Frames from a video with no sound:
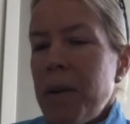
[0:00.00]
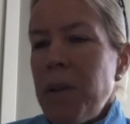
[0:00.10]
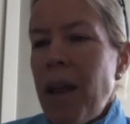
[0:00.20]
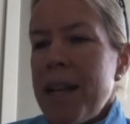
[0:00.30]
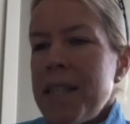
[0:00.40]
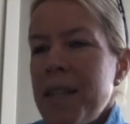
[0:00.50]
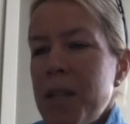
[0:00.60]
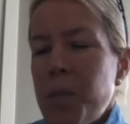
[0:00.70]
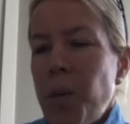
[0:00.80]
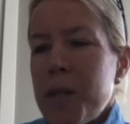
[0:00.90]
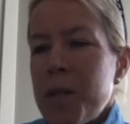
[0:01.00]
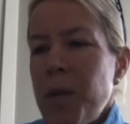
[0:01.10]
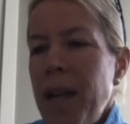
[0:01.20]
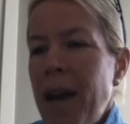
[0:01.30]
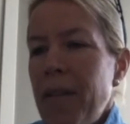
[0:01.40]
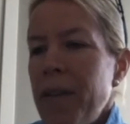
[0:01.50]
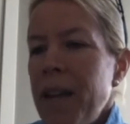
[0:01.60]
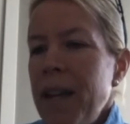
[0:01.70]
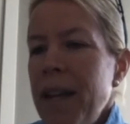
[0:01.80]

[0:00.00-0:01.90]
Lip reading: it applies to the sports we love.